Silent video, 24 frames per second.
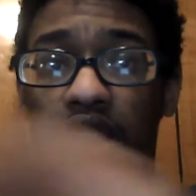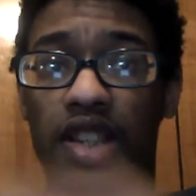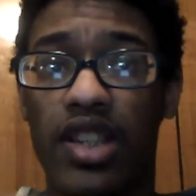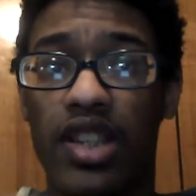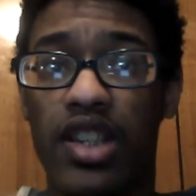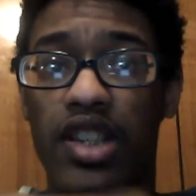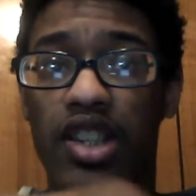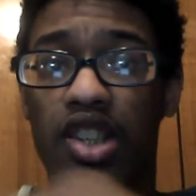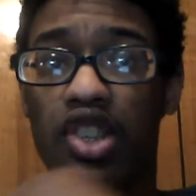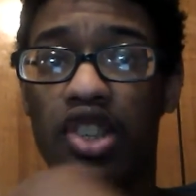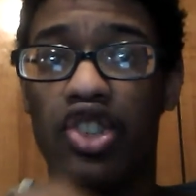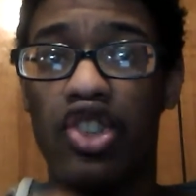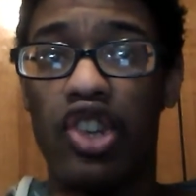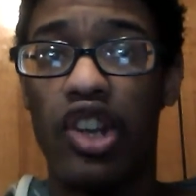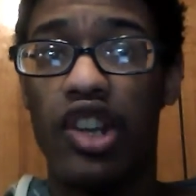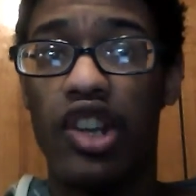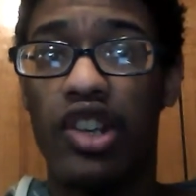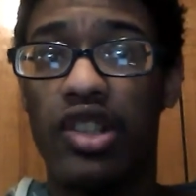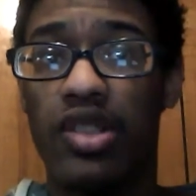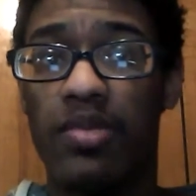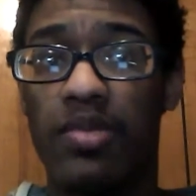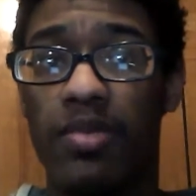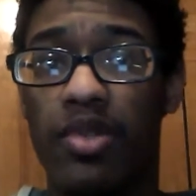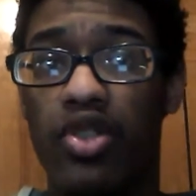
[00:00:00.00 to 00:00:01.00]
And this is
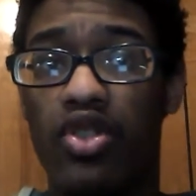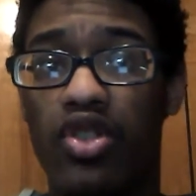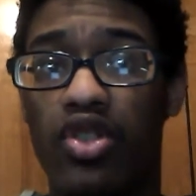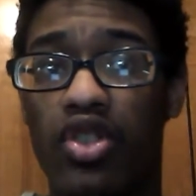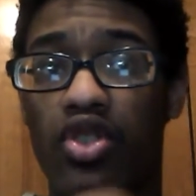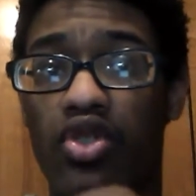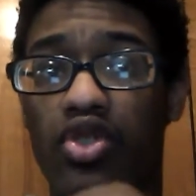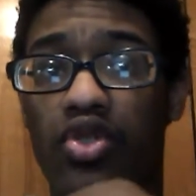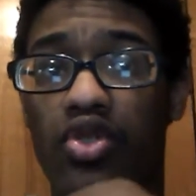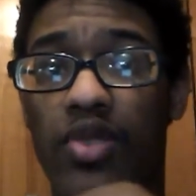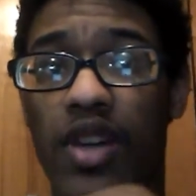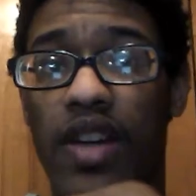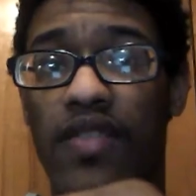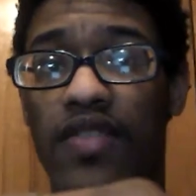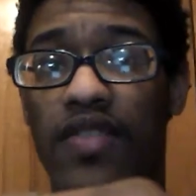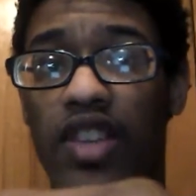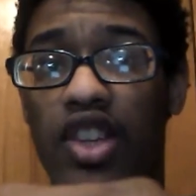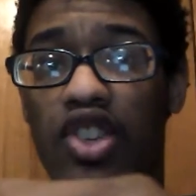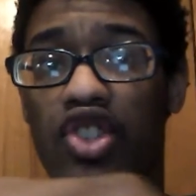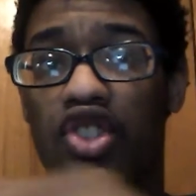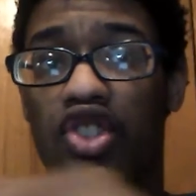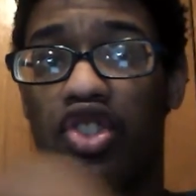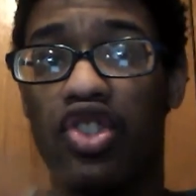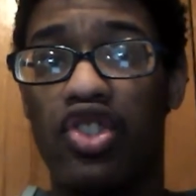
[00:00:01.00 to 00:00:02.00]
Shakespeare, so you do have
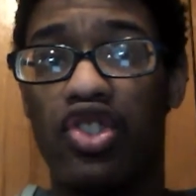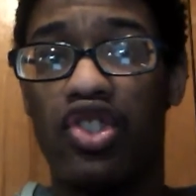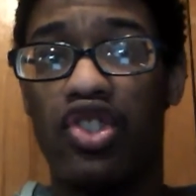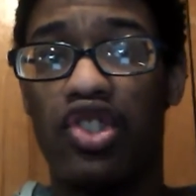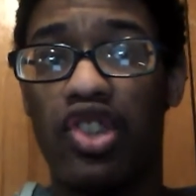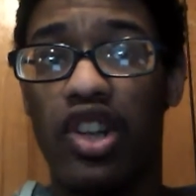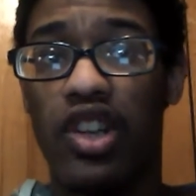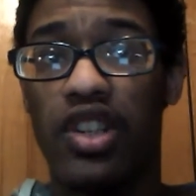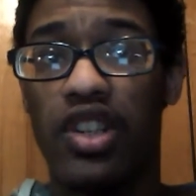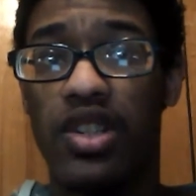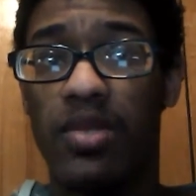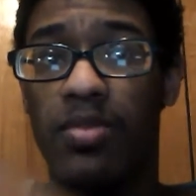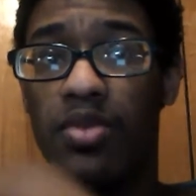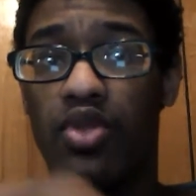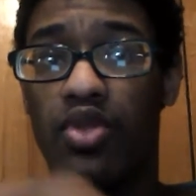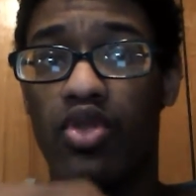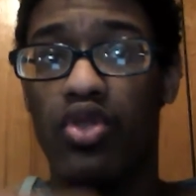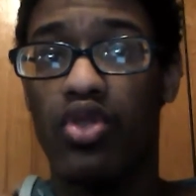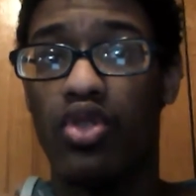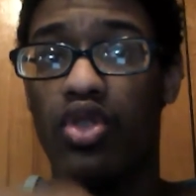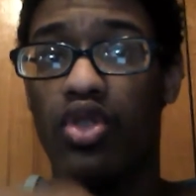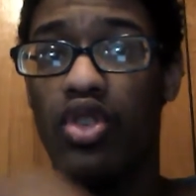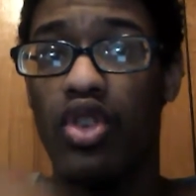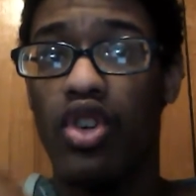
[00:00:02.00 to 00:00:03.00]
that
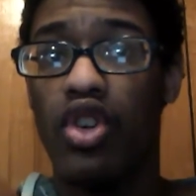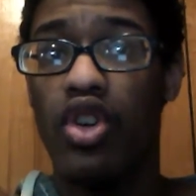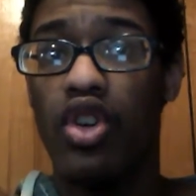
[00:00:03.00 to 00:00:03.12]
Shakespeare